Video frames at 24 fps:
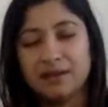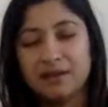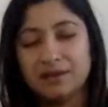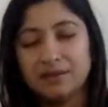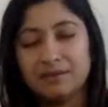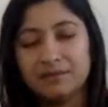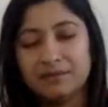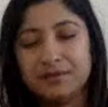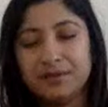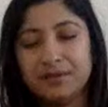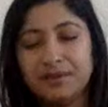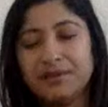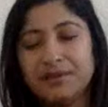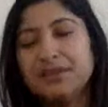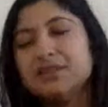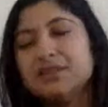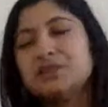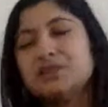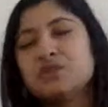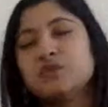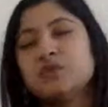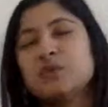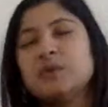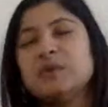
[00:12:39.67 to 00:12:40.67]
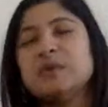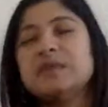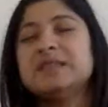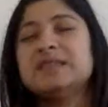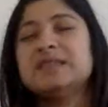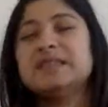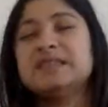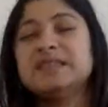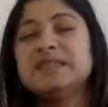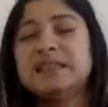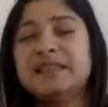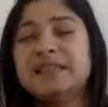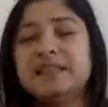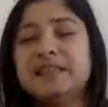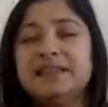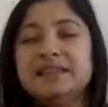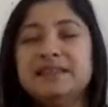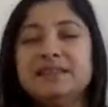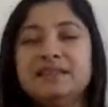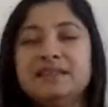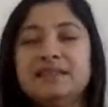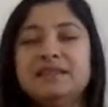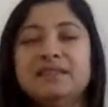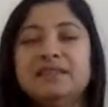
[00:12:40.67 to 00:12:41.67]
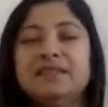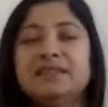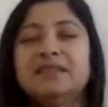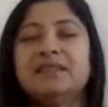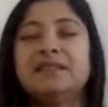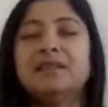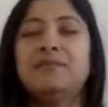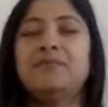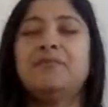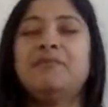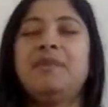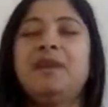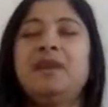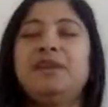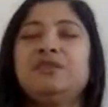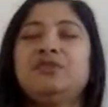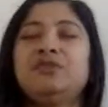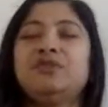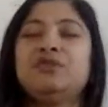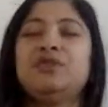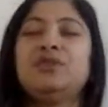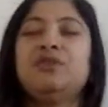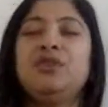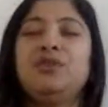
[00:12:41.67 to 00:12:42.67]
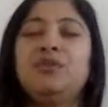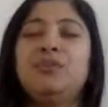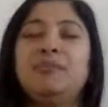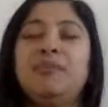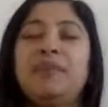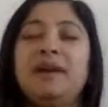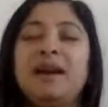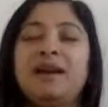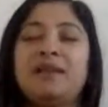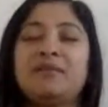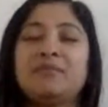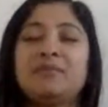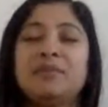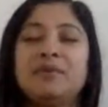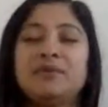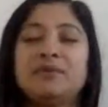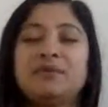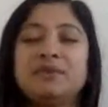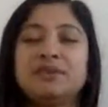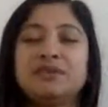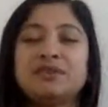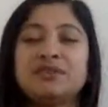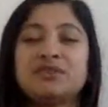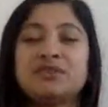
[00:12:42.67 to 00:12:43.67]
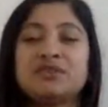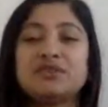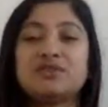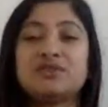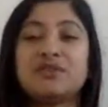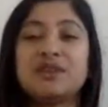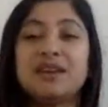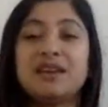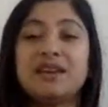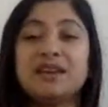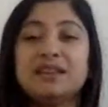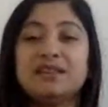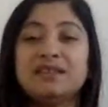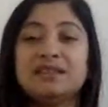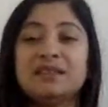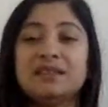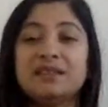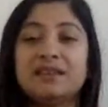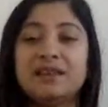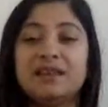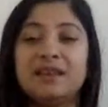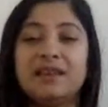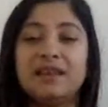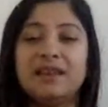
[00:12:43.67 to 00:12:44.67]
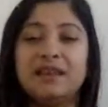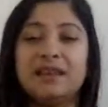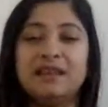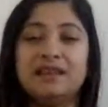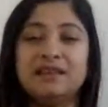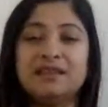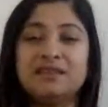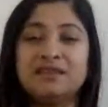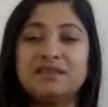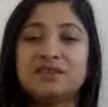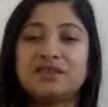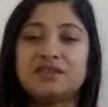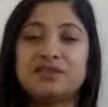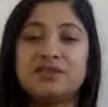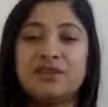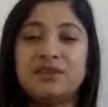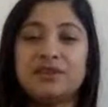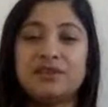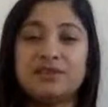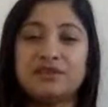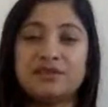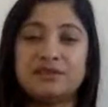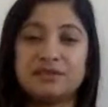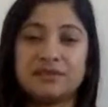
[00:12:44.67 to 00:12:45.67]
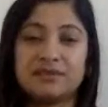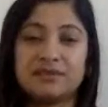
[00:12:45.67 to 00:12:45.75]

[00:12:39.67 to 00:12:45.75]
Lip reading: Really squeeze it in. Make sure your backbone is straight and start